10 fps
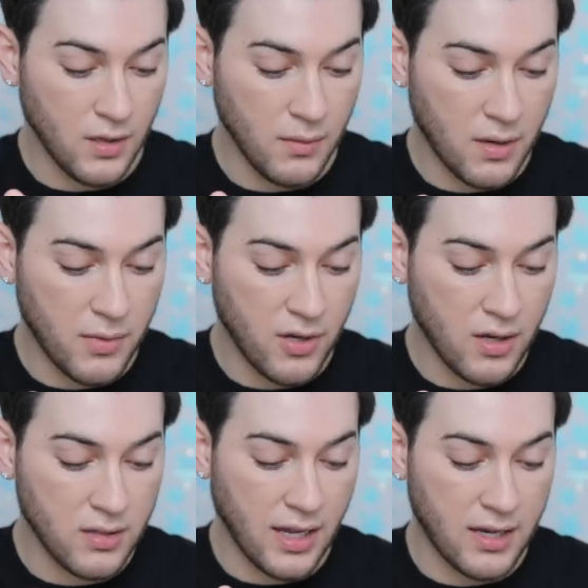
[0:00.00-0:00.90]
Oh my god, but
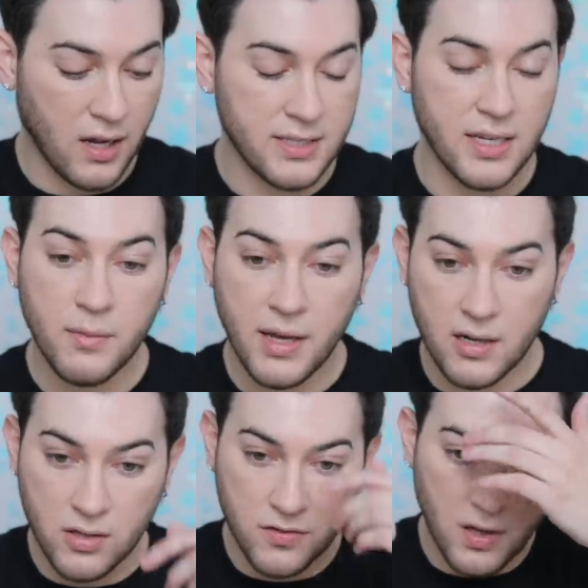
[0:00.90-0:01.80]
y'all cannot tell me I
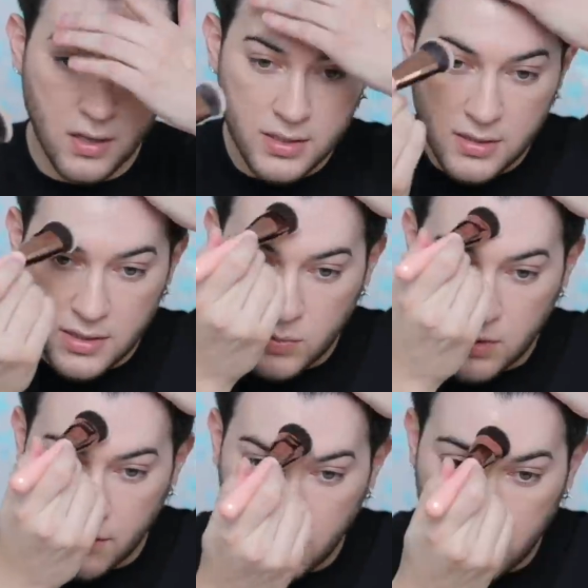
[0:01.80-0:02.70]
don't look flawless in this.
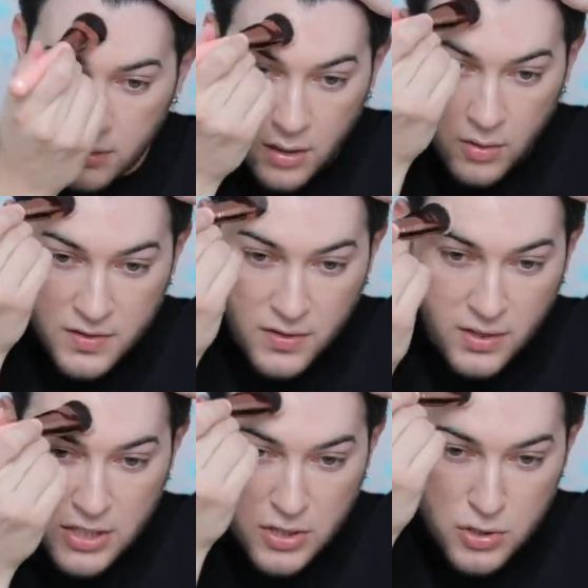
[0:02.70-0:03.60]
What the fuck? Oh, this
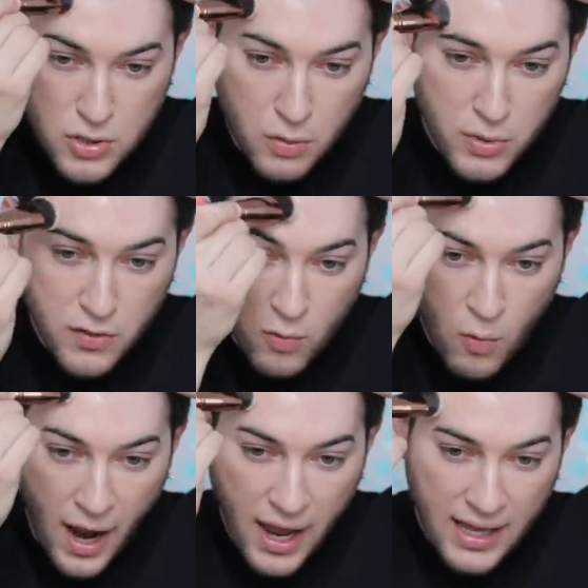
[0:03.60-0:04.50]
foundation is so beautiful.
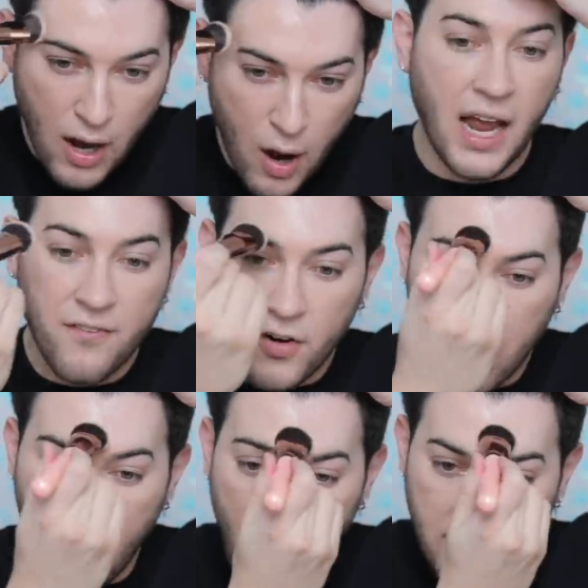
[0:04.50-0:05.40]
Why? Like, like, I
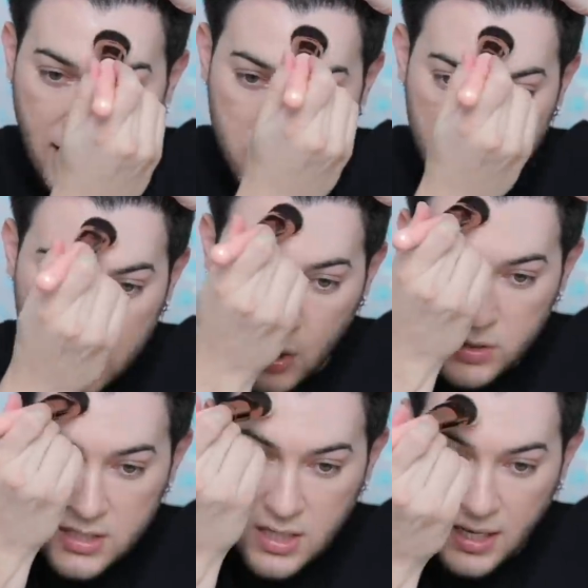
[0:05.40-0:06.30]
forgot that it's so
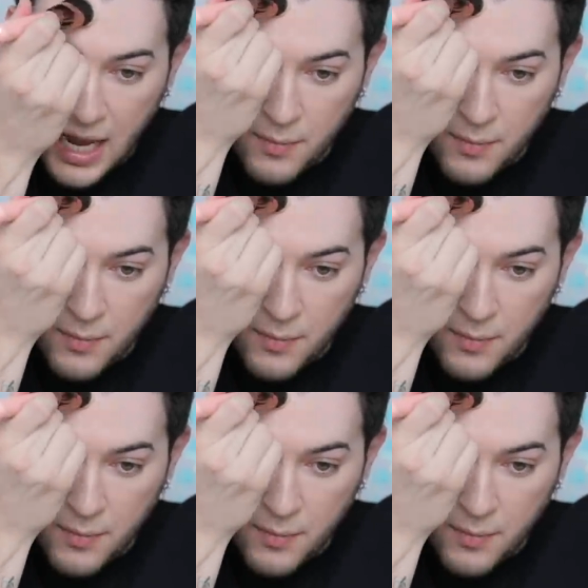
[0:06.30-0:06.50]
stunning.